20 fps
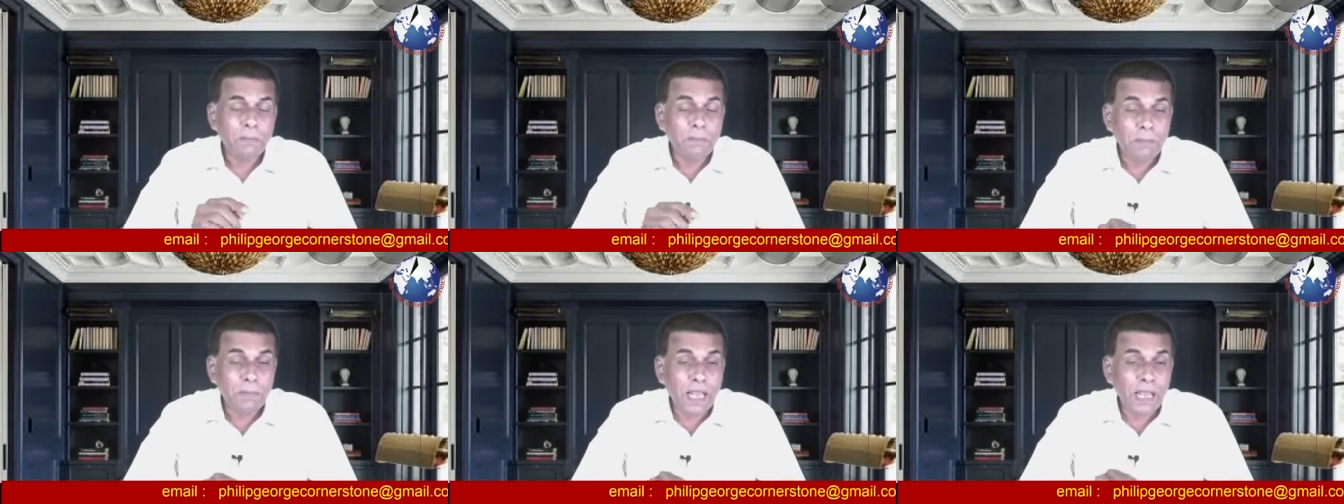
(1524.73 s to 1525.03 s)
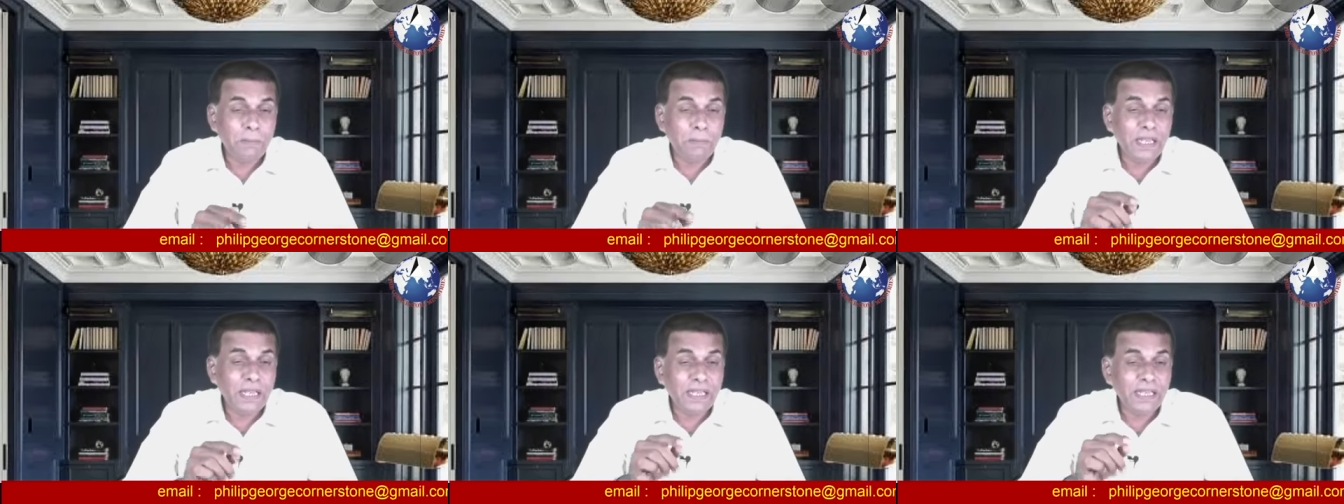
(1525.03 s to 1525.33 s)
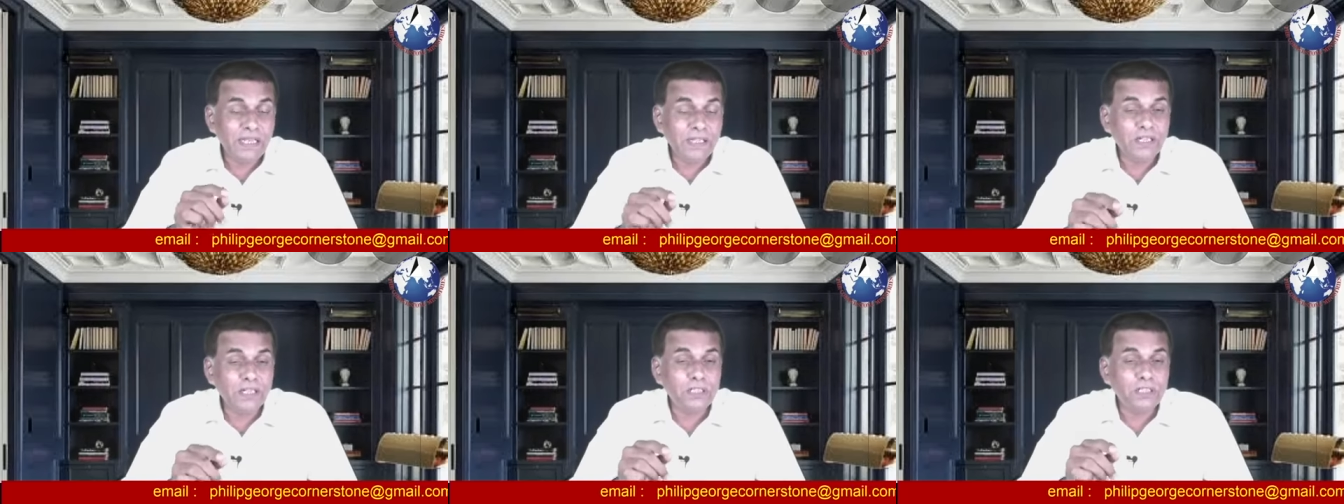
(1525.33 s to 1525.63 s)

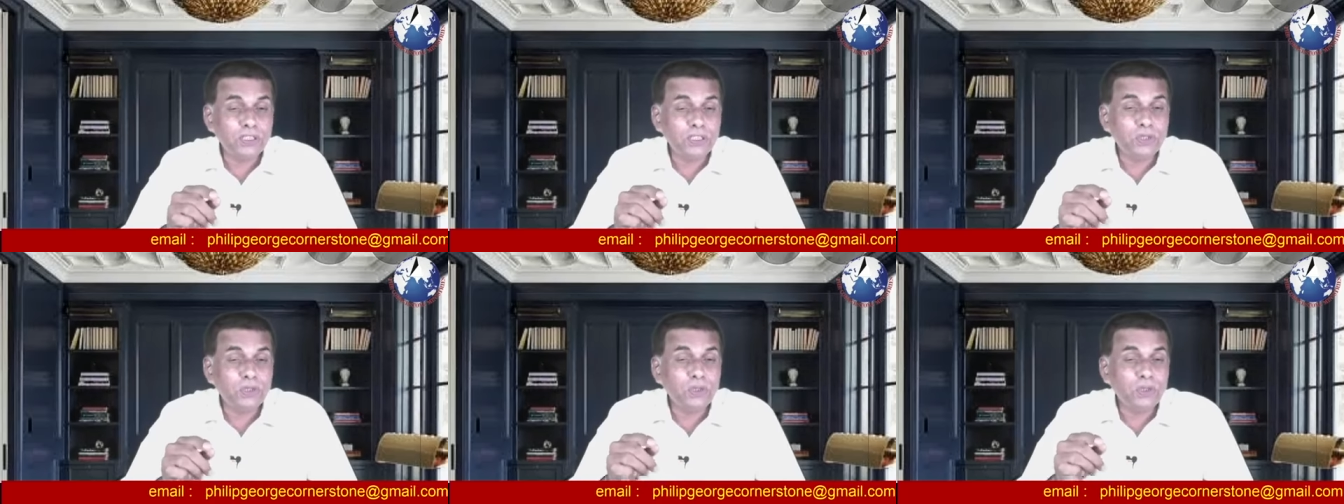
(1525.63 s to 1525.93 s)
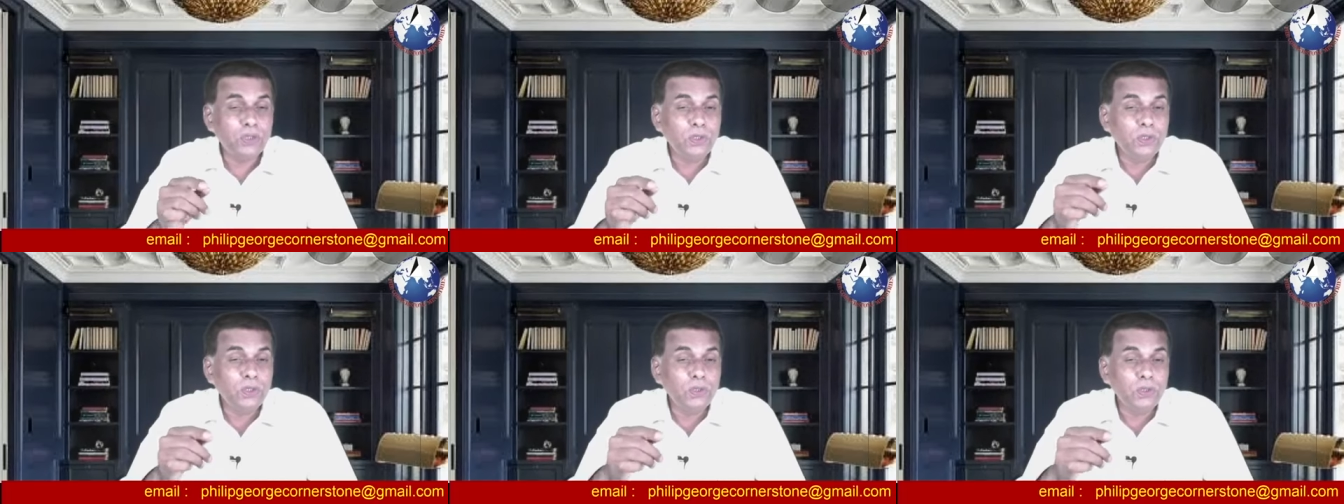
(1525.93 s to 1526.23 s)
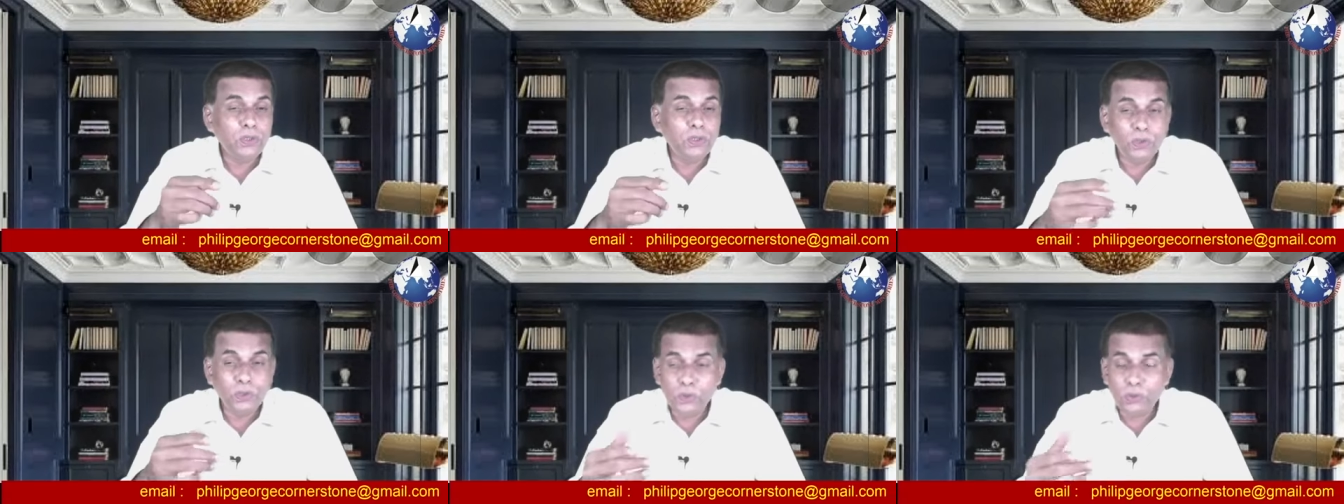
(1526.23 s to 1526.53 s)
Maybe it is
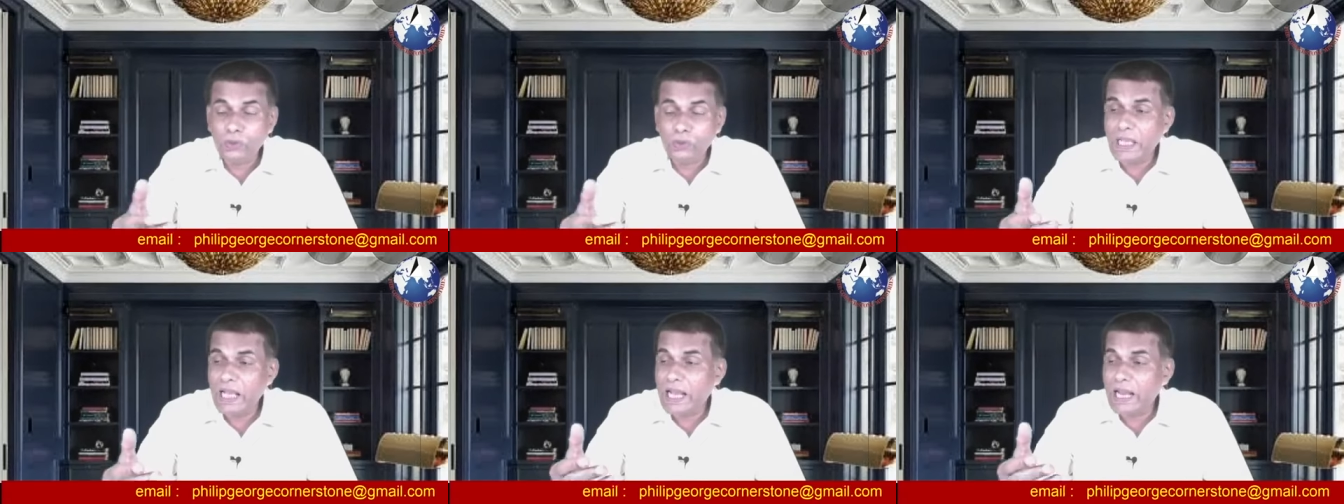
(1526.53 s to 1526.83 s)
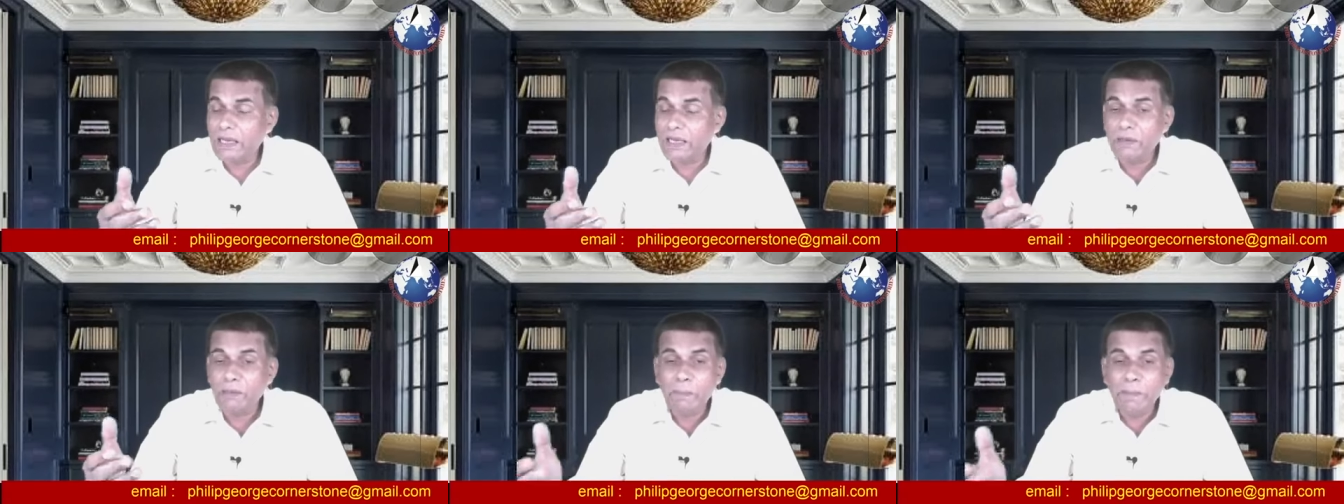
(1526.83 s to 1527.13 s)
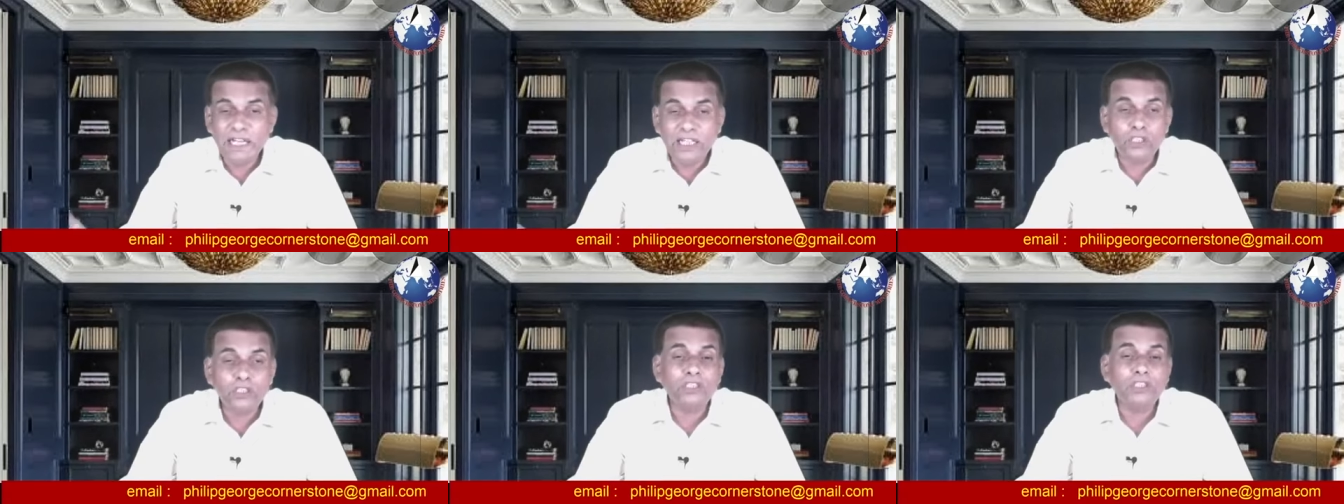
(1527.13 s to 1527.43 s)
to do the
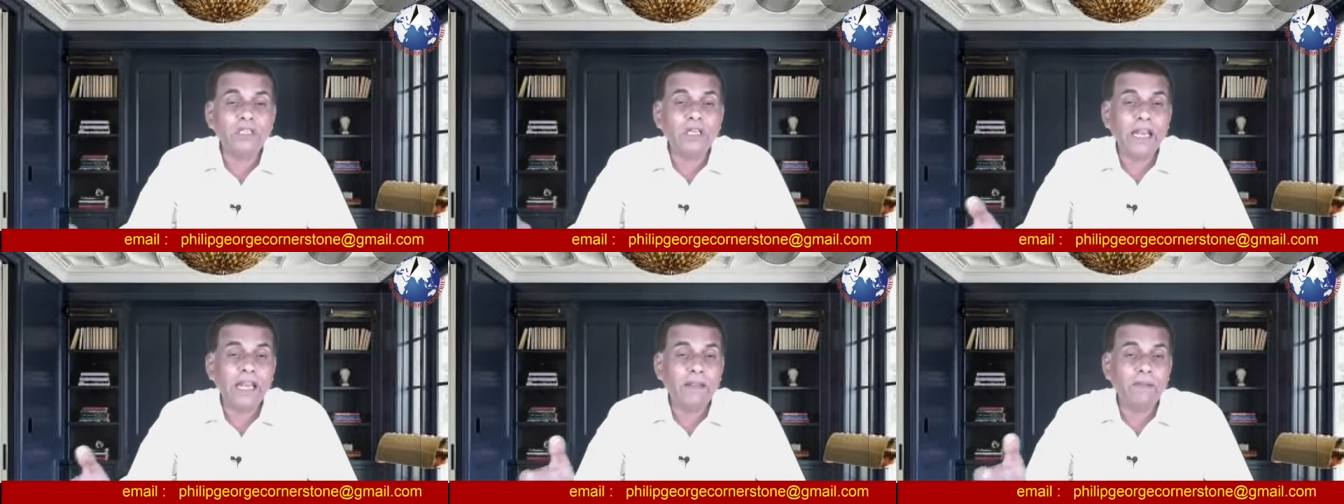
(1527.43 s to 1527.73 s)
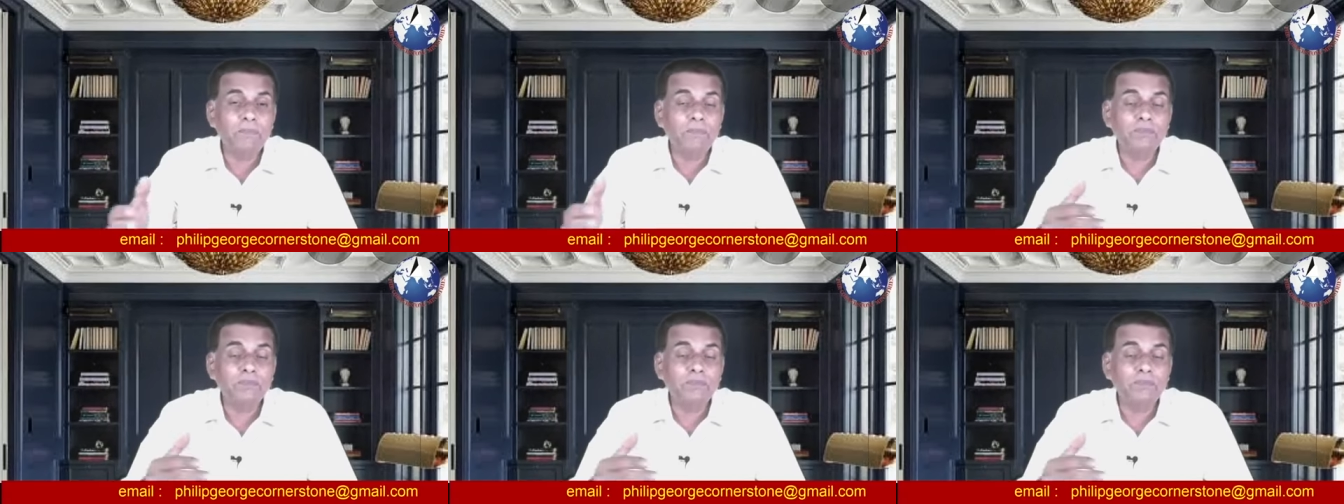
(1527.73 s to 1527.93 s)
ministry